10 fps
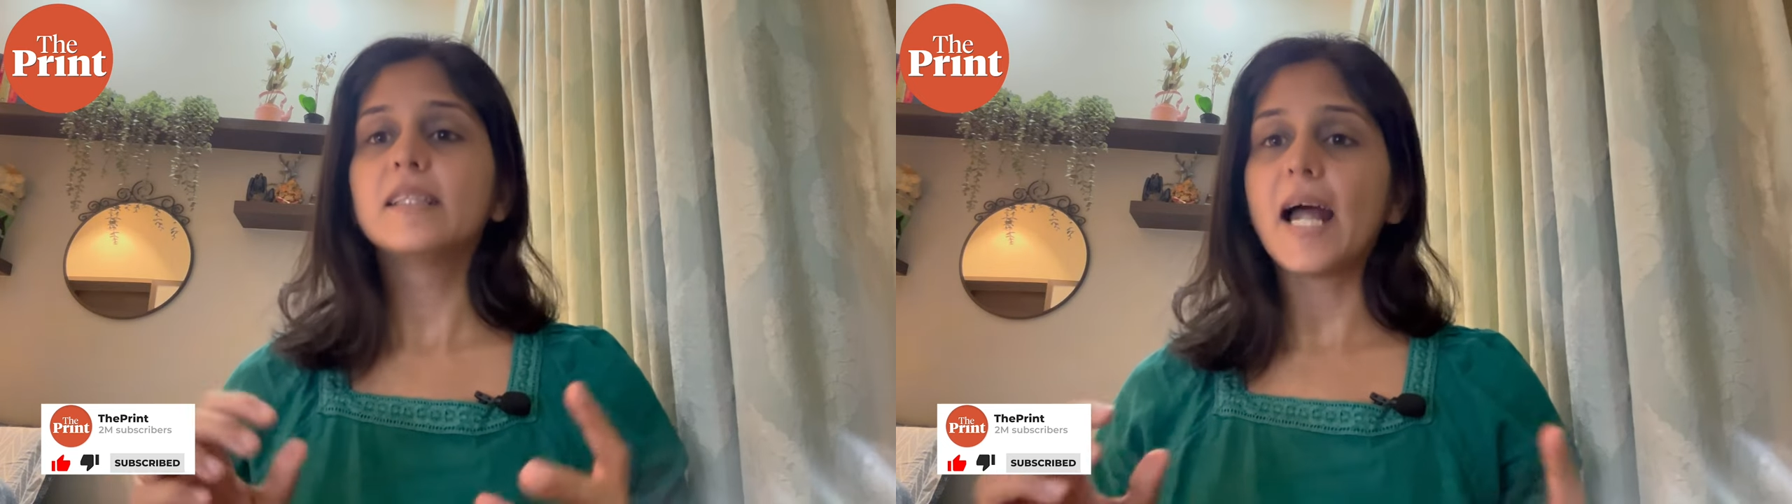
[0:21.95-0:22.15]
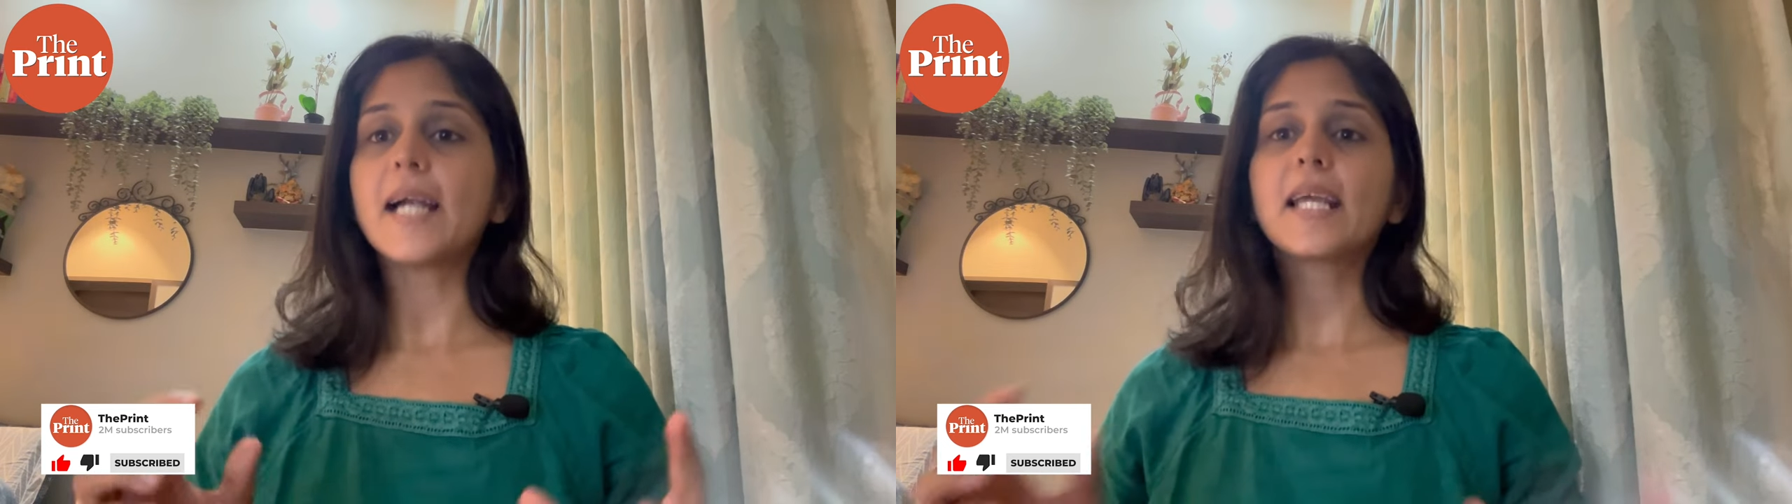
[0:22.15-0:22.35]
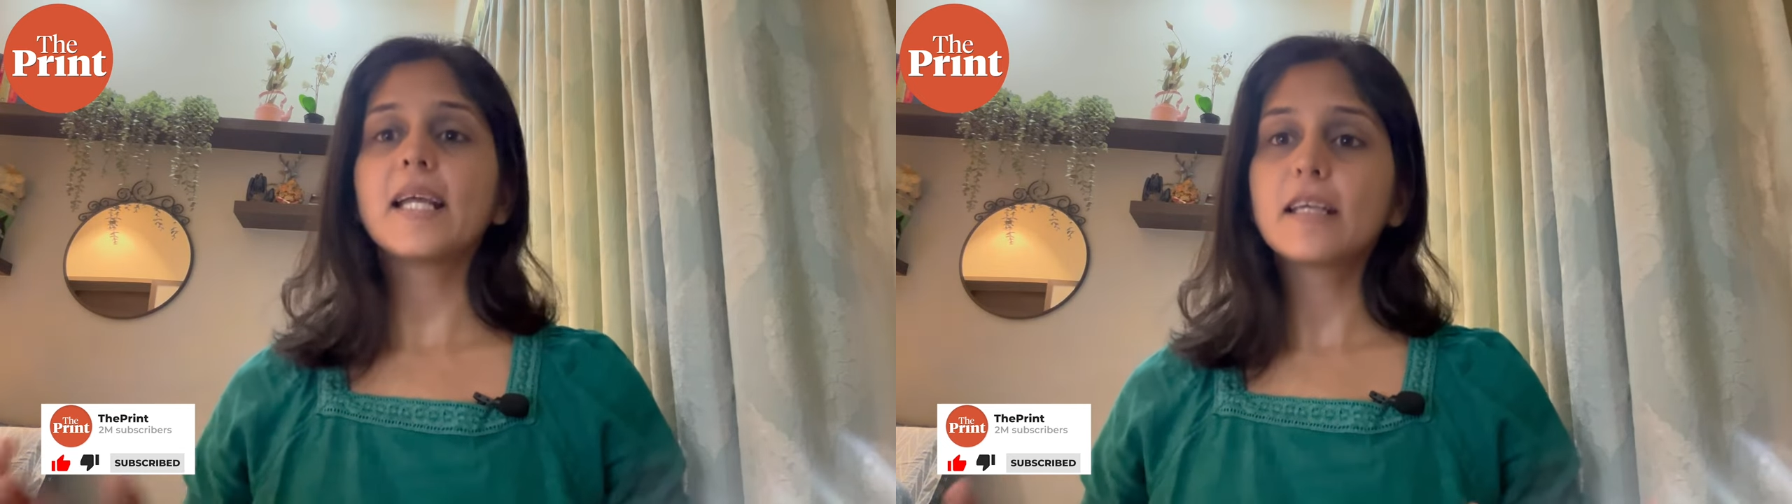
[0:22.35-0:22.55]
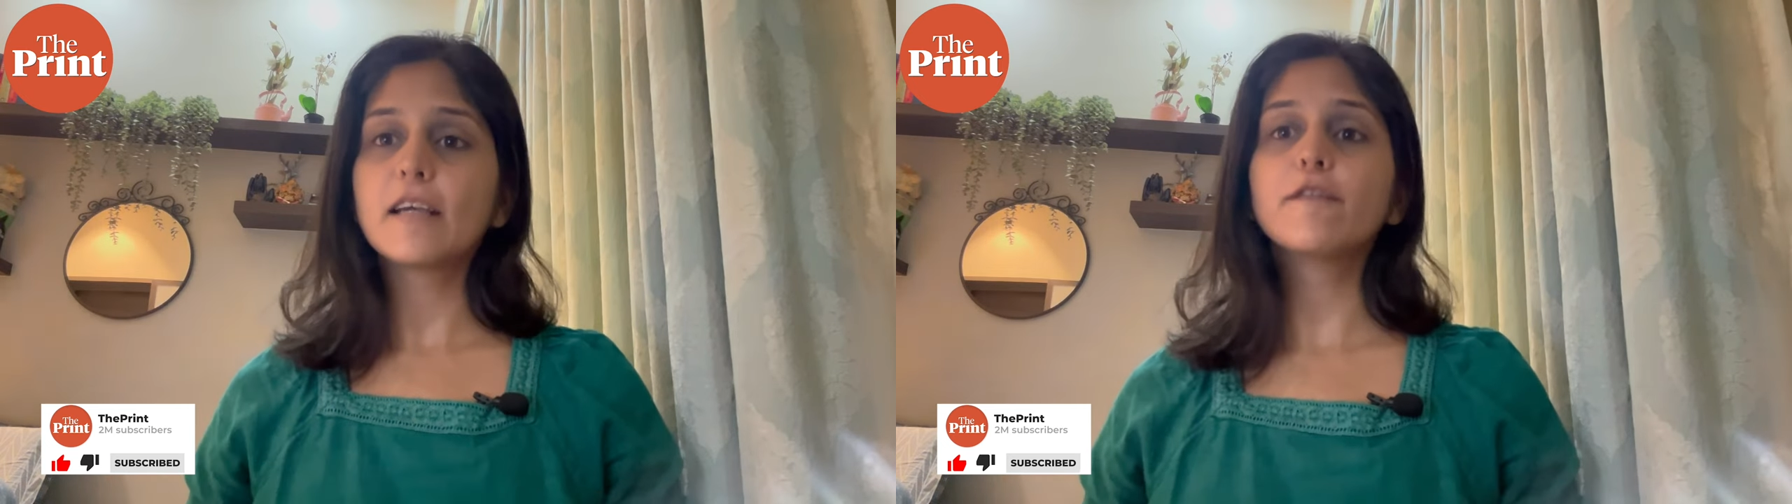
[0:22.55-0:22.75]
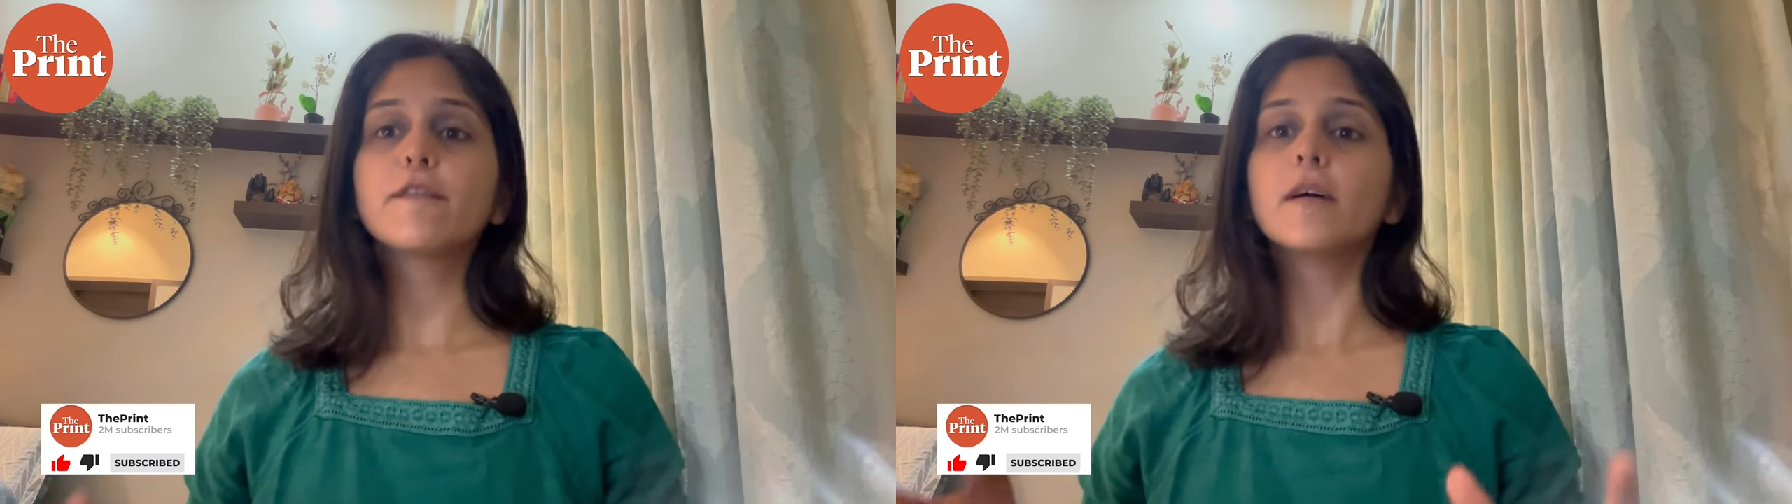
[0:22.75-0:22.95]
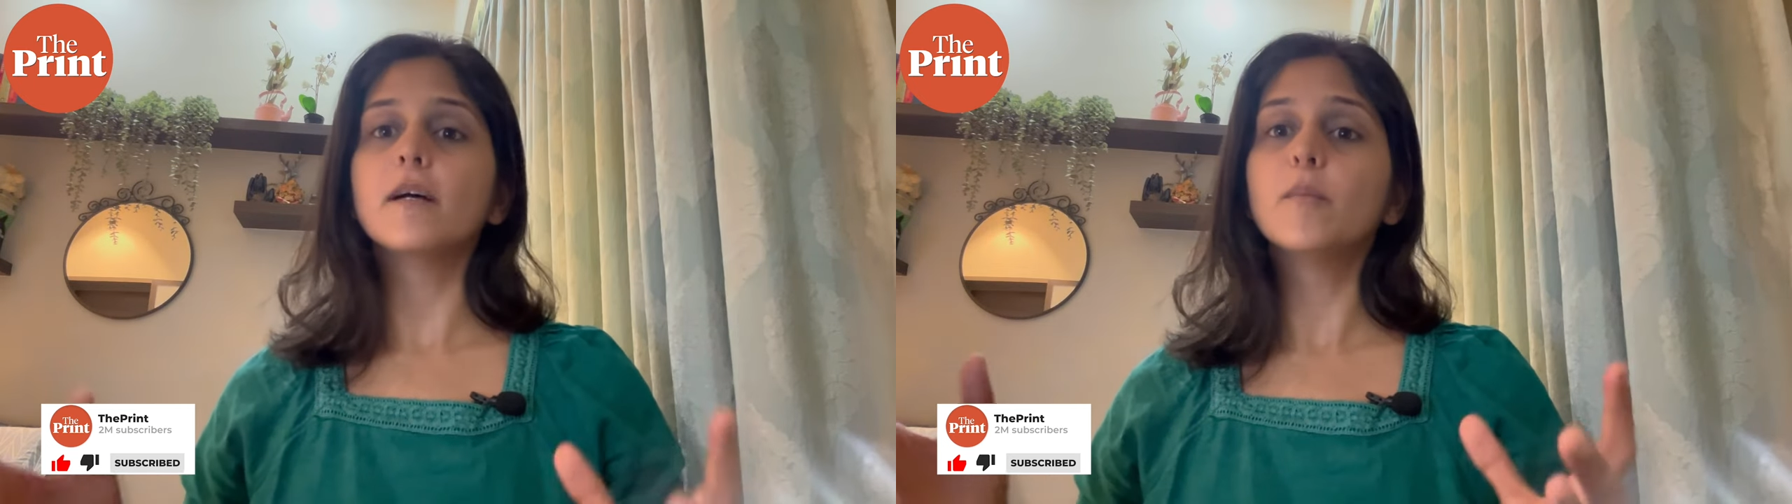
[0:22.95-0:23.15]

that can give uh,